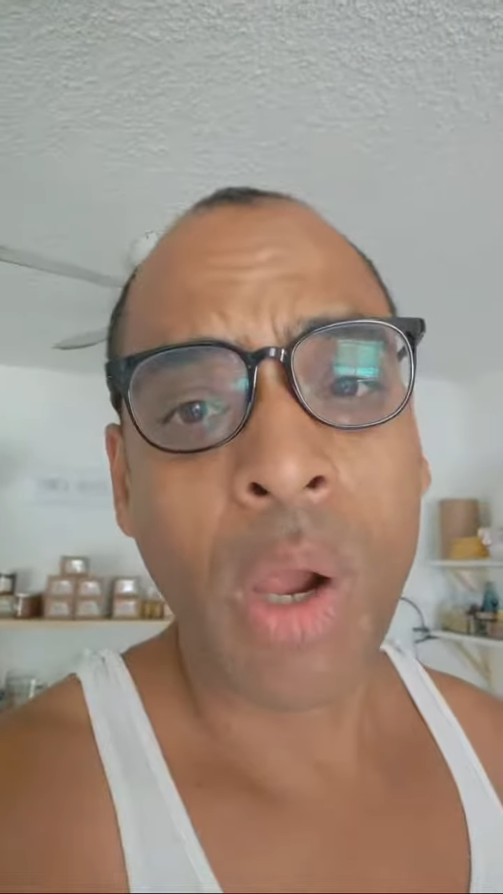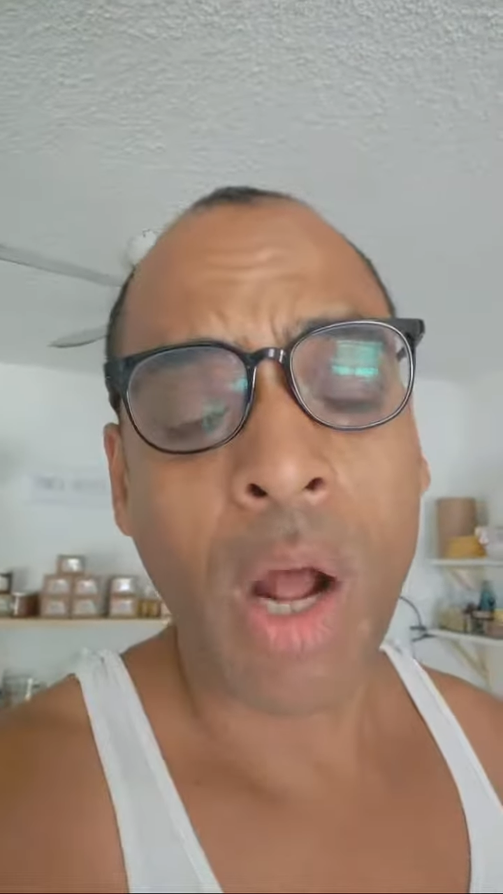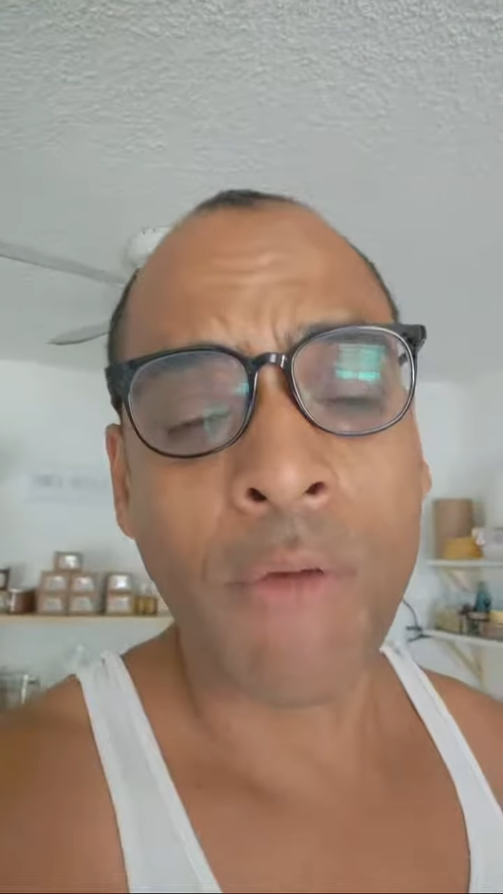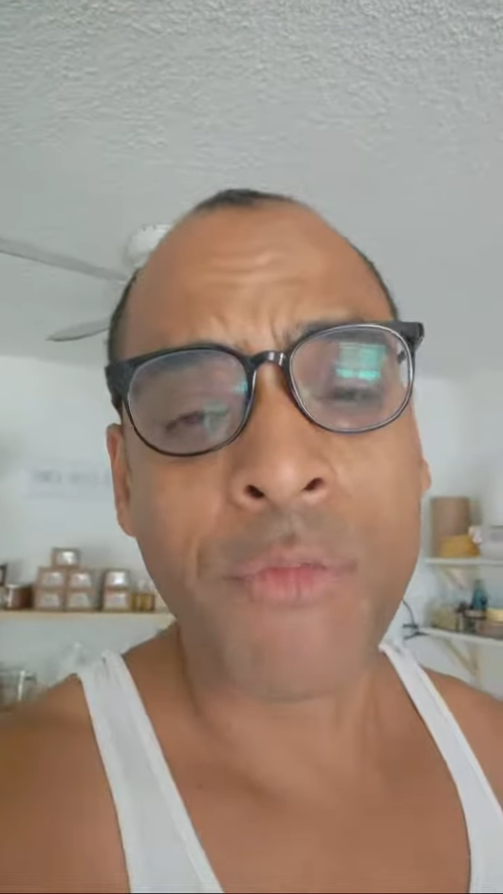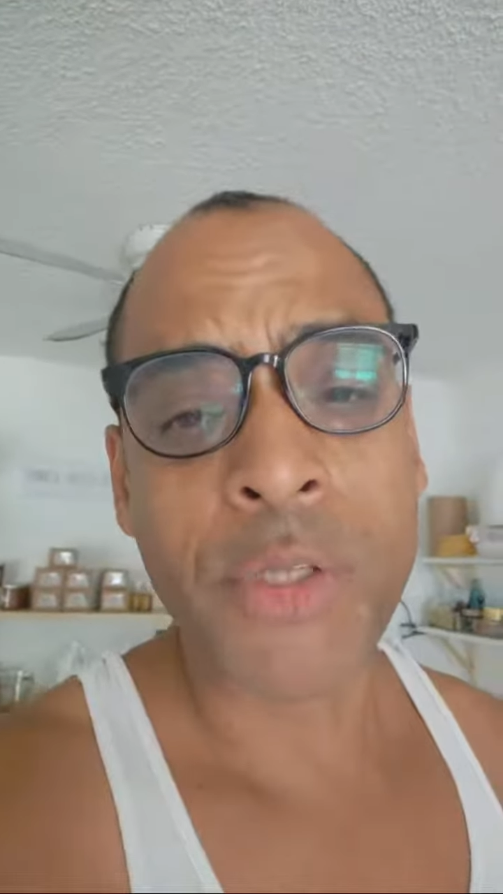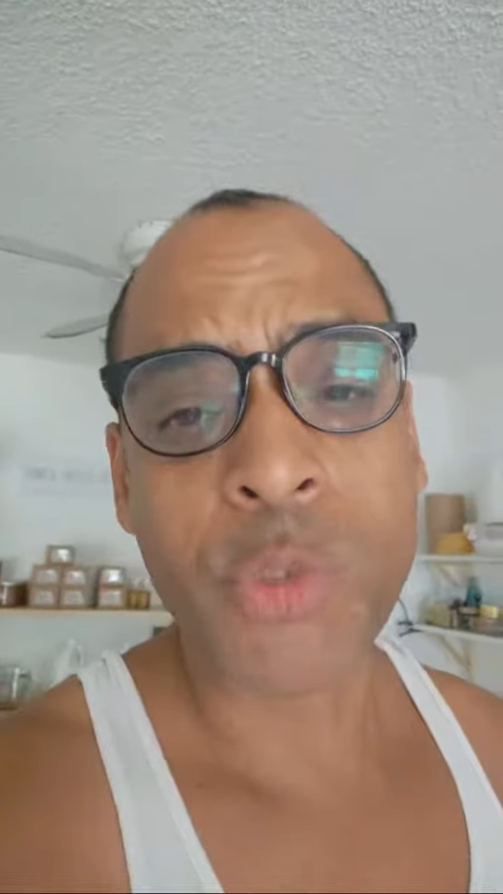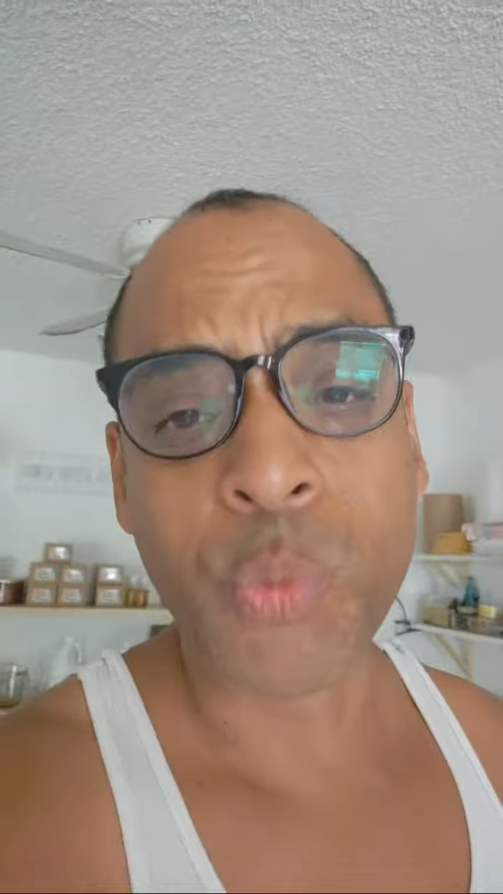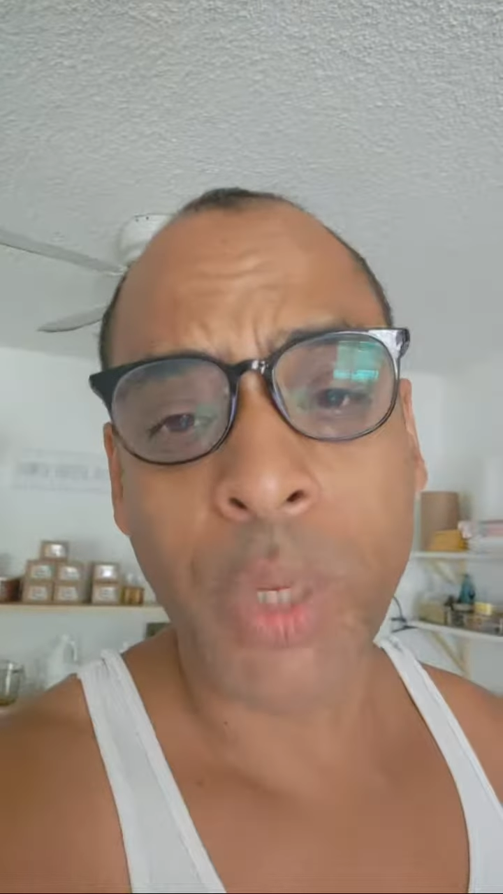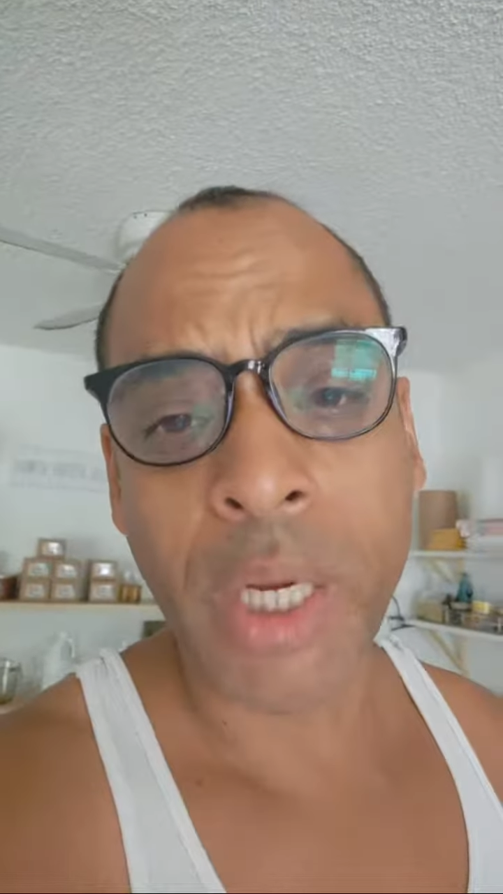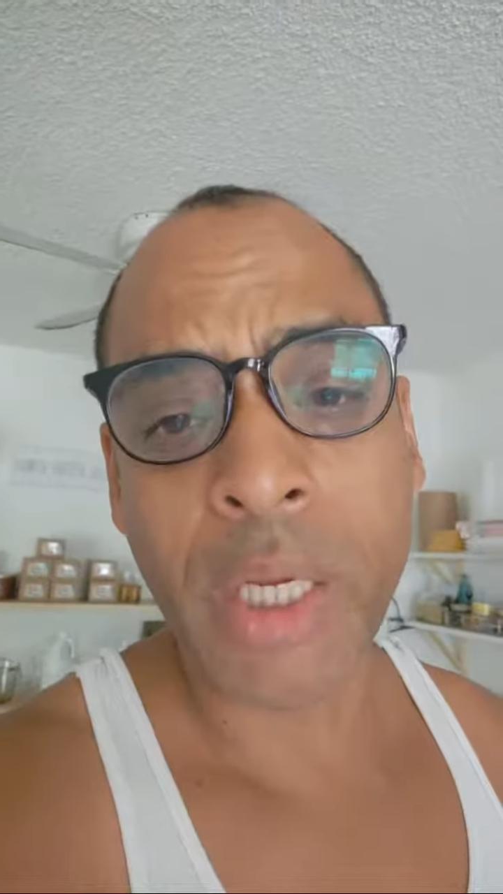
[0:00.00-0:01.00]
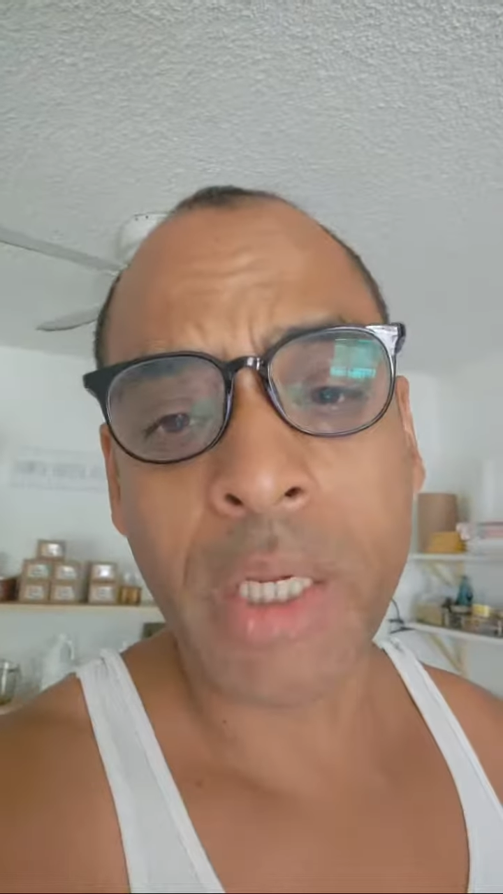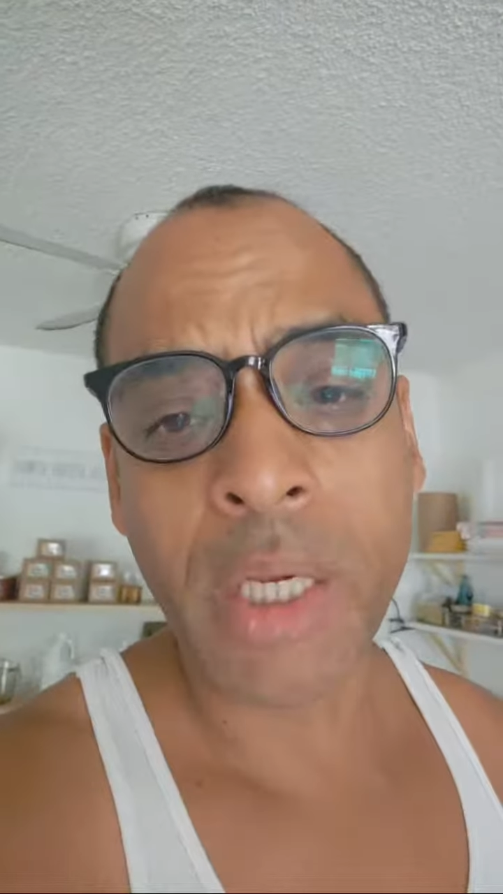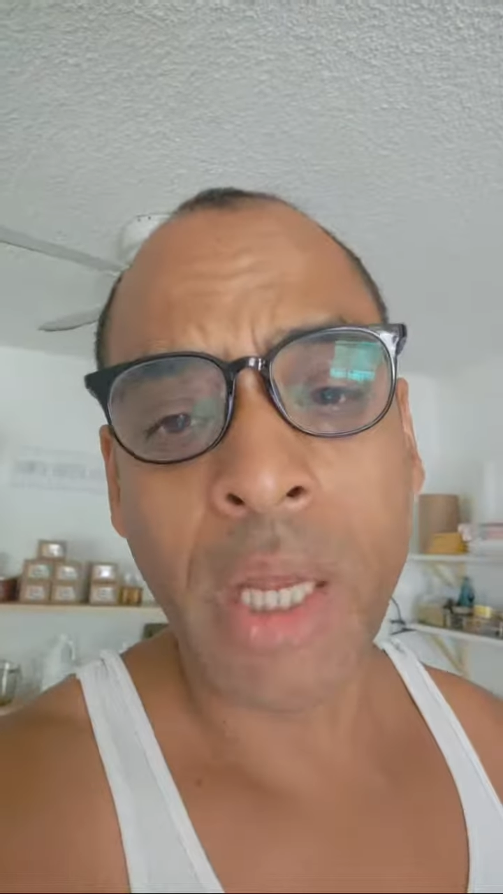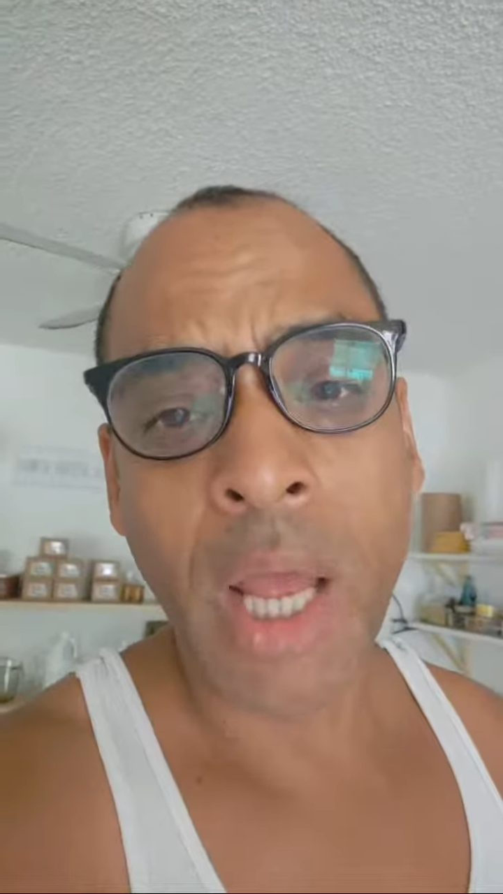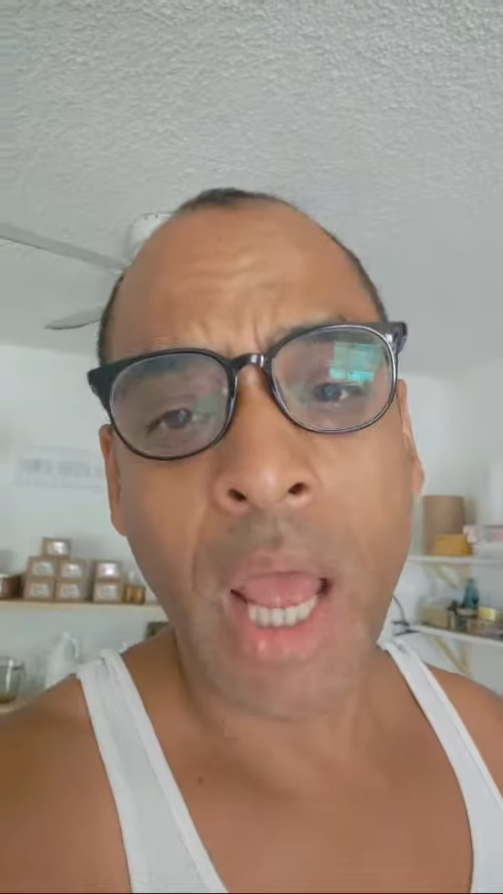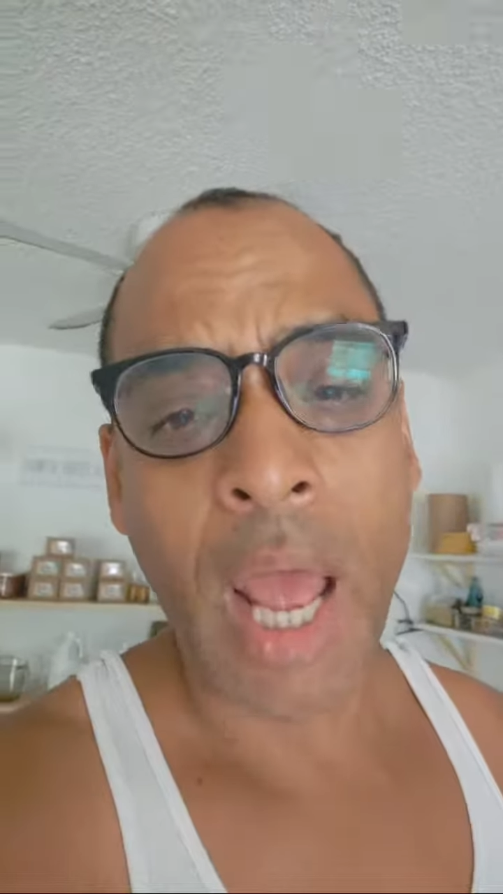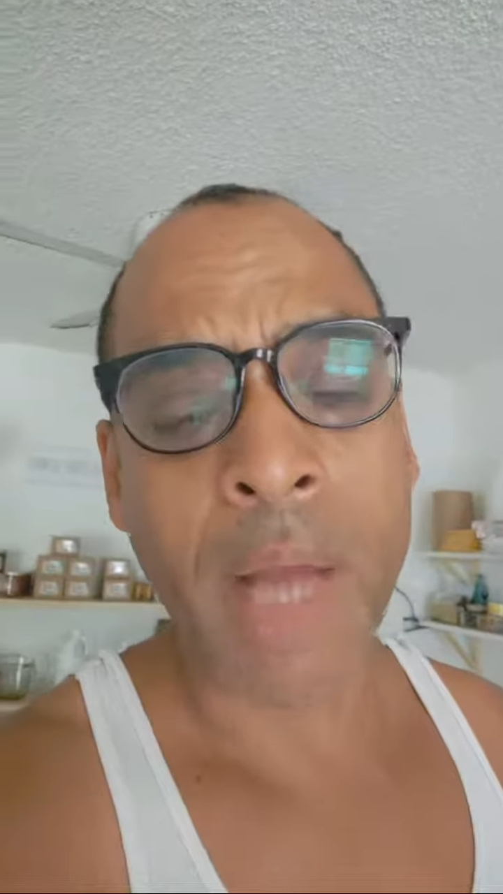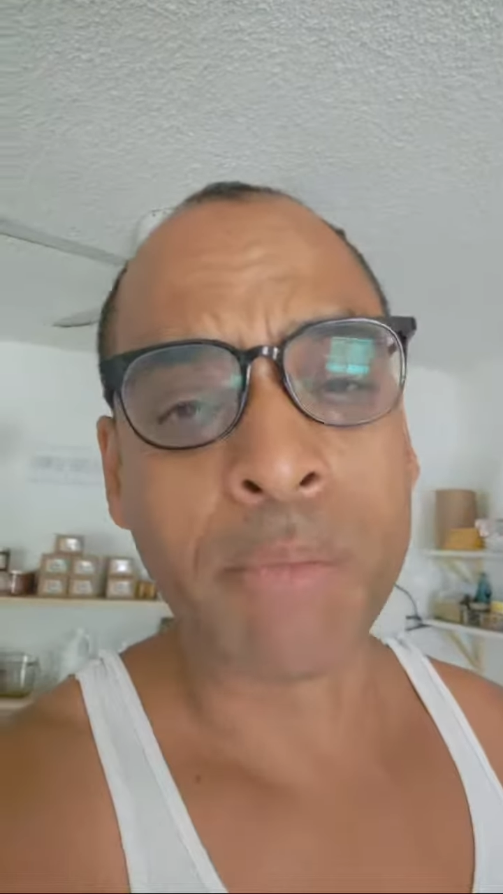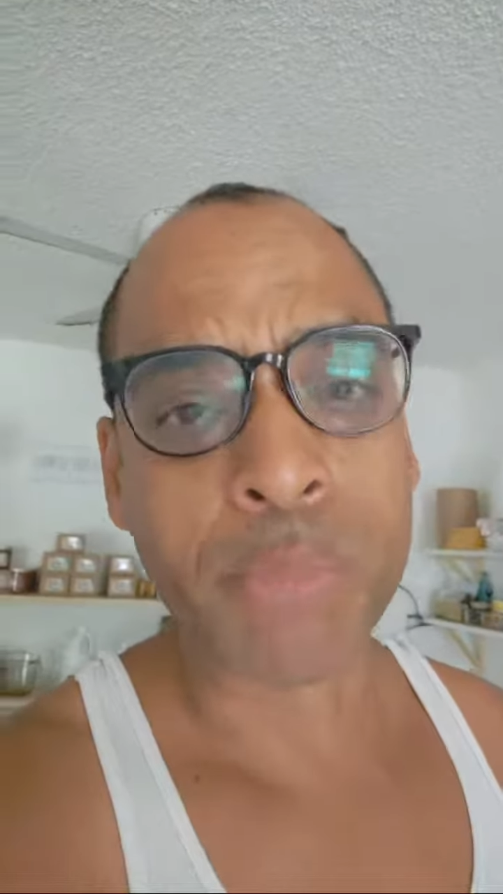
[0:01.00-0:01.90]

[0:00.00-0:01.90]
of this ring and